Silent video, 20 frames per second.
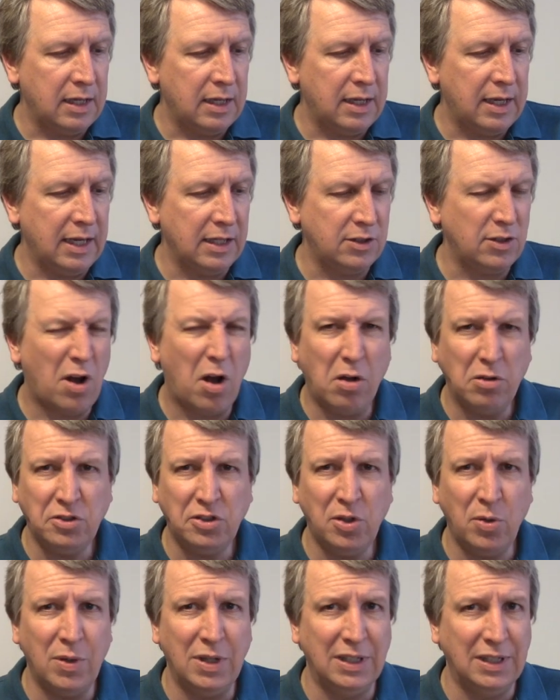It's
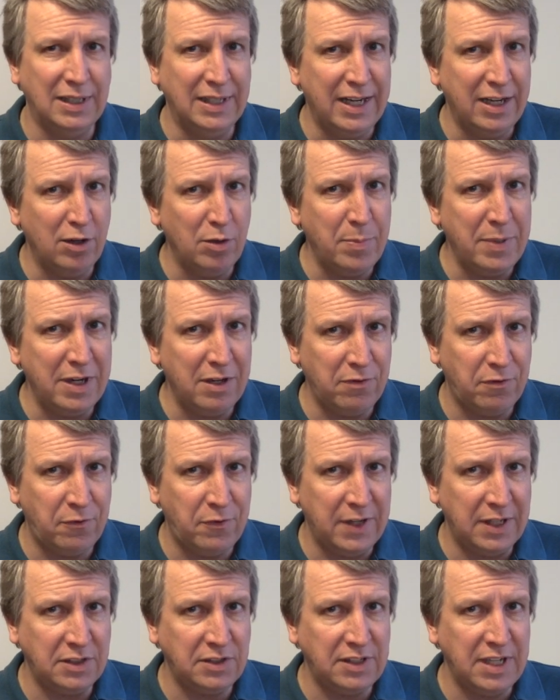also a little bit of
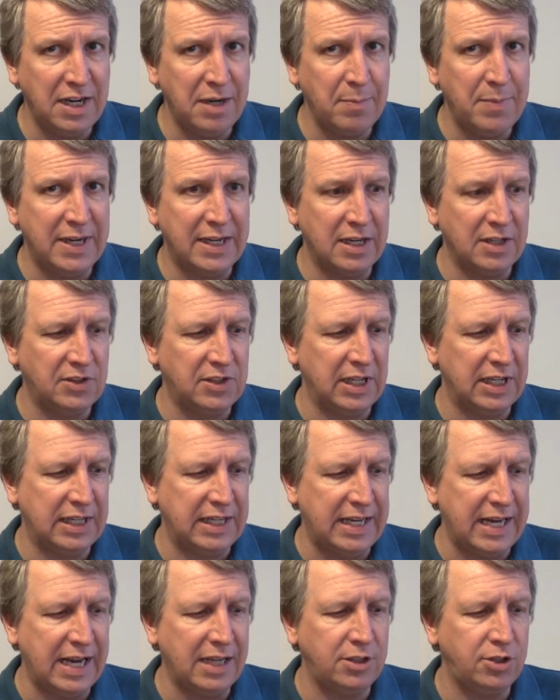fixing because it
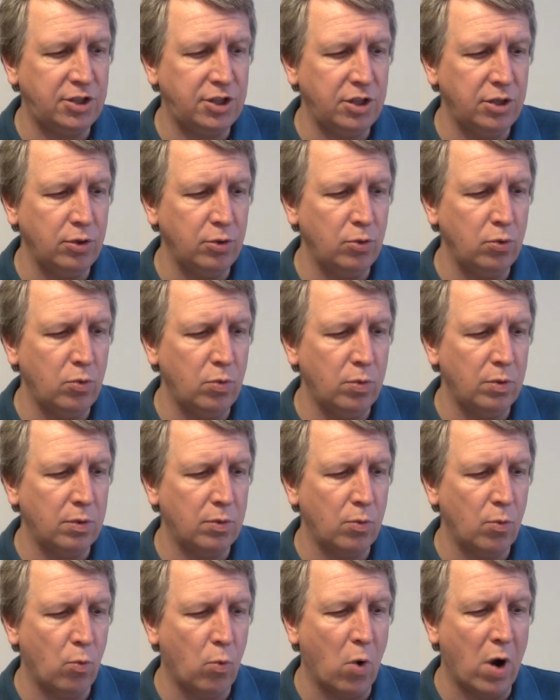gets you
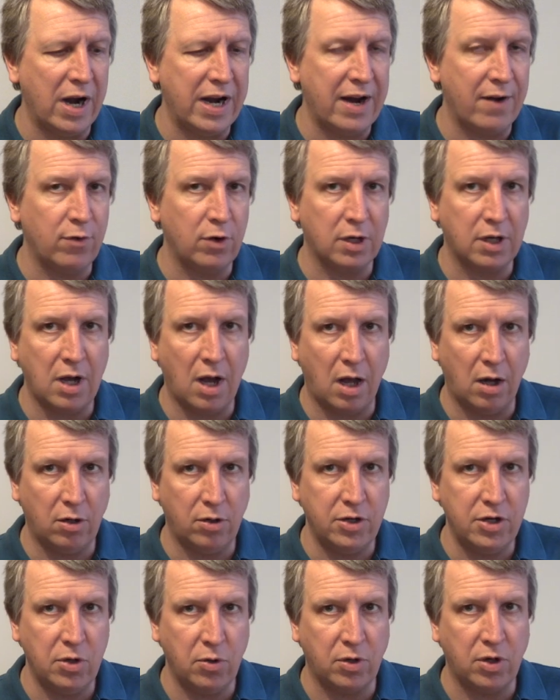whatever color
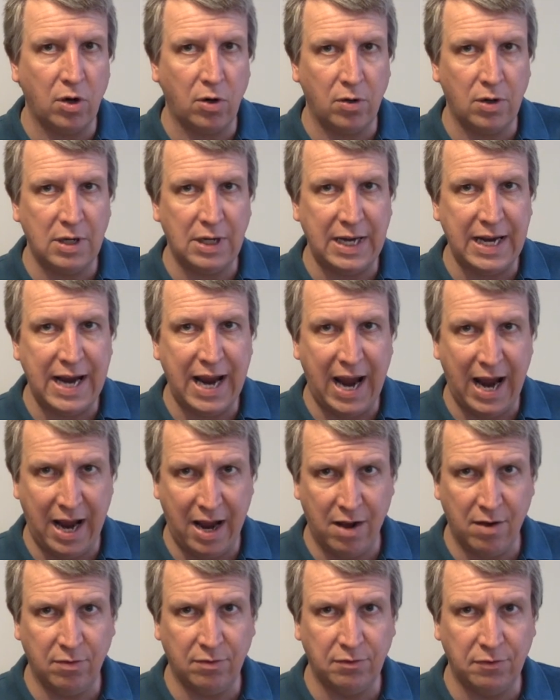you currently
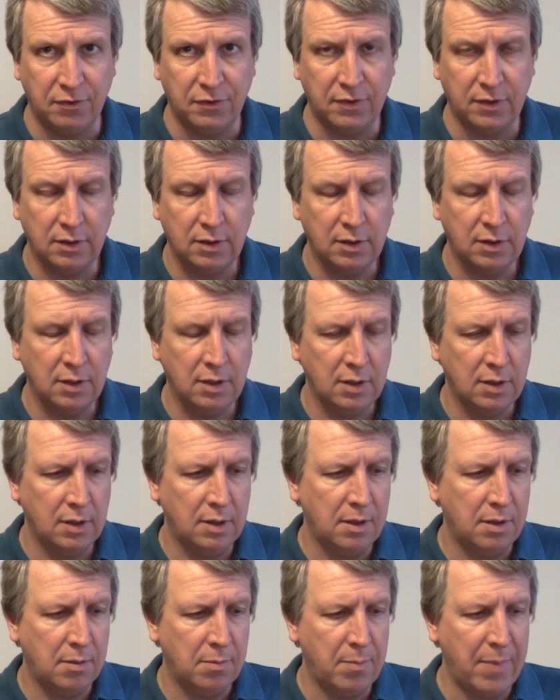have
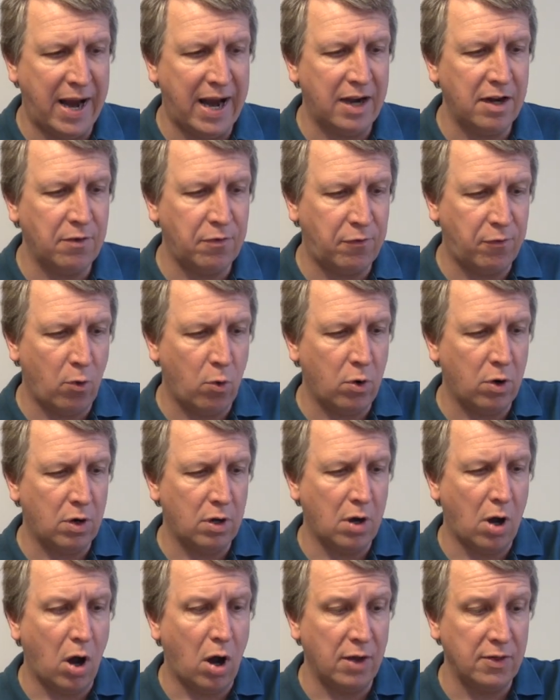mana
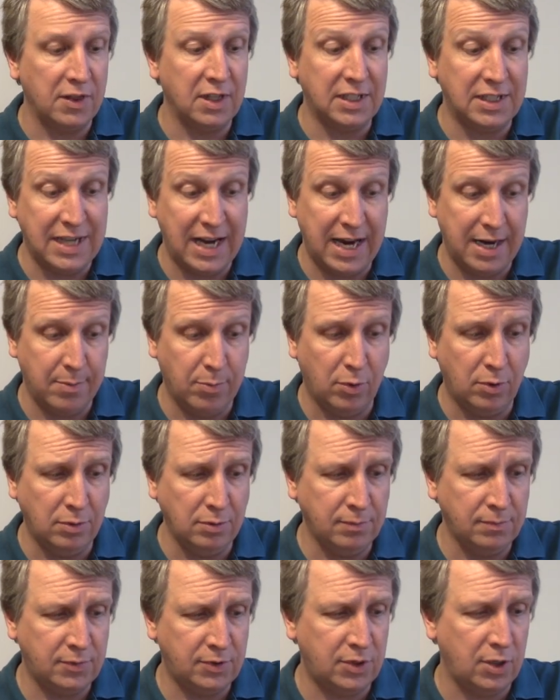for on the
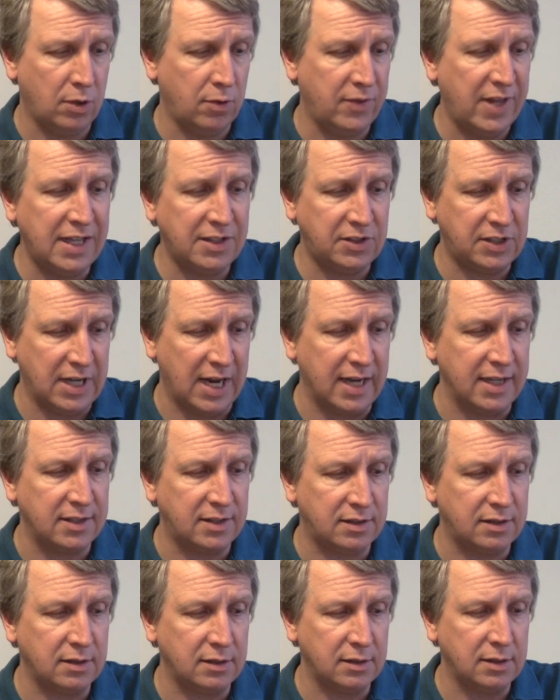table. So that's
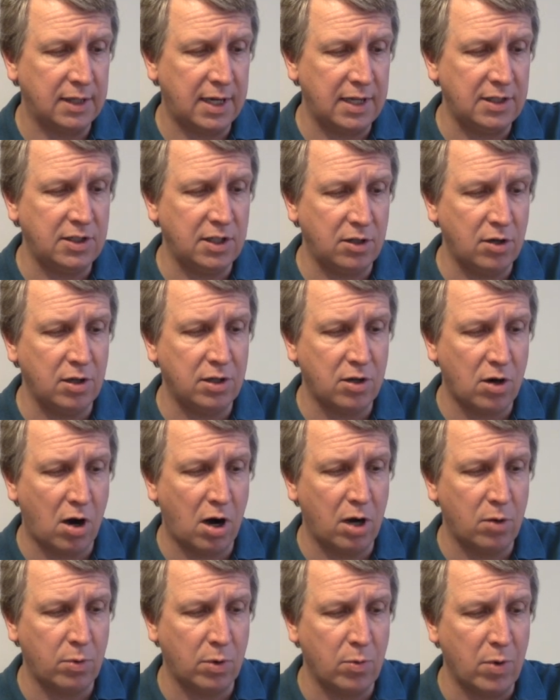nice. It's a good
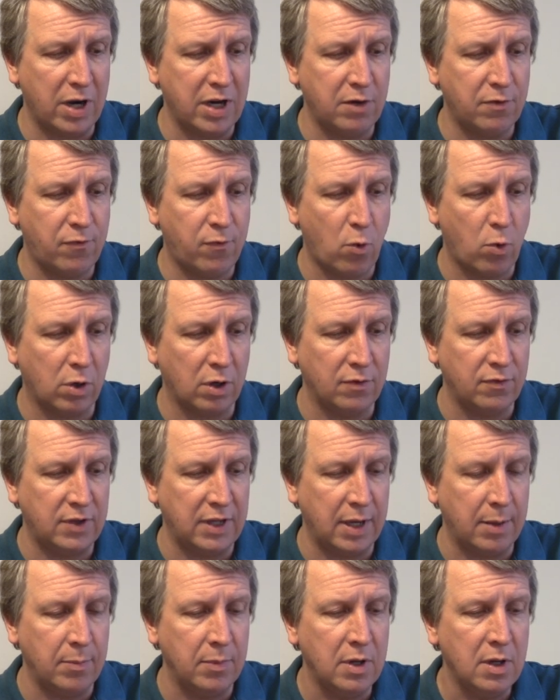card. We're running 4 of
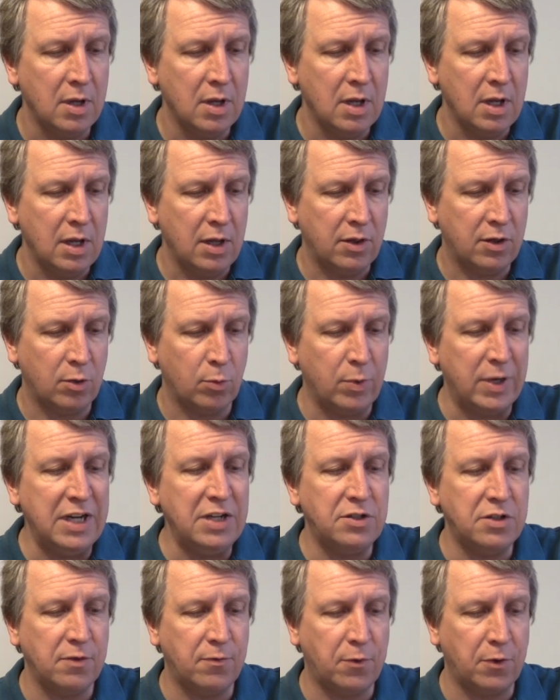them. The
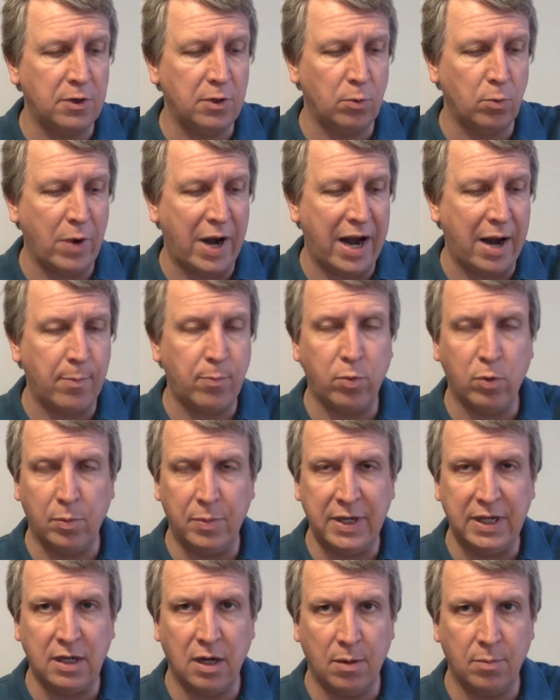reason for the ramp will
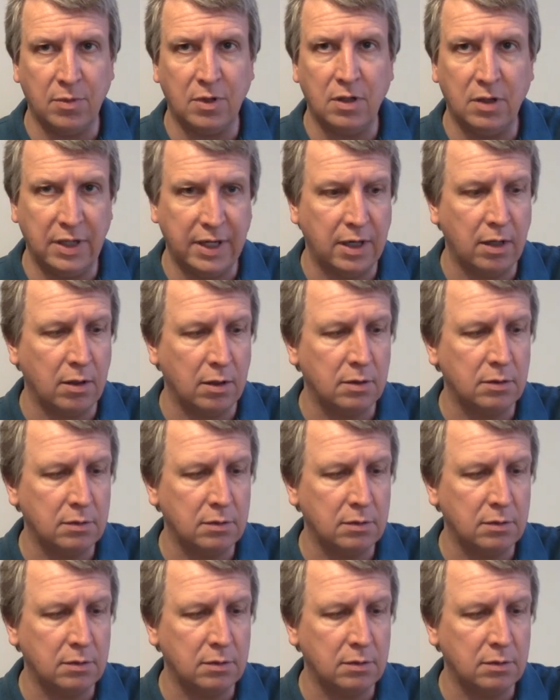become clear